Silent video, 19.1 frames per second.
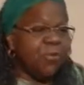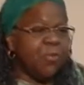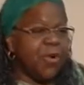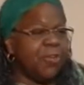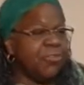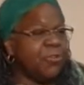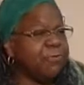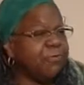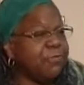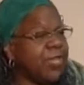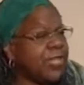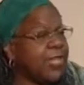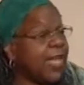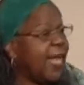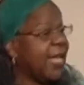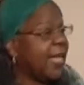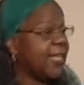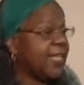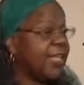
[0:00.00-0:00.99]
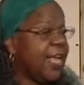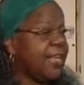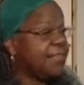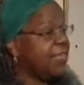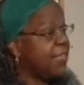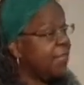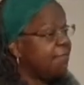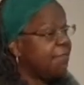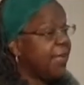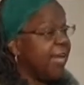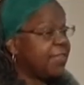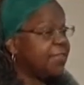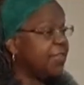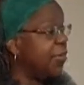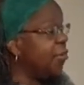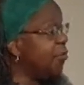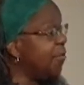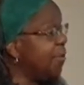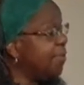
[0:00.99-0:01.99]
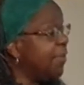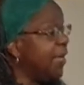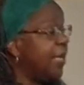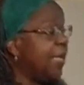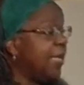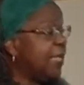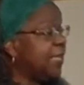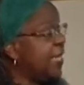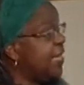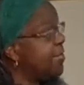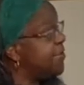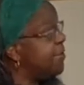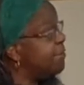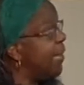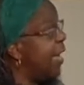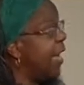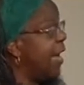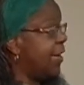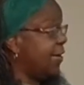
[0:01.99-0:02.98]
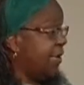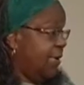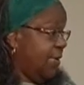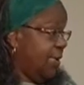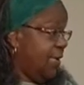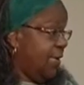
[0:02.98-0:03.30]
where you feel like unless it affects a human being, it doesn't matter?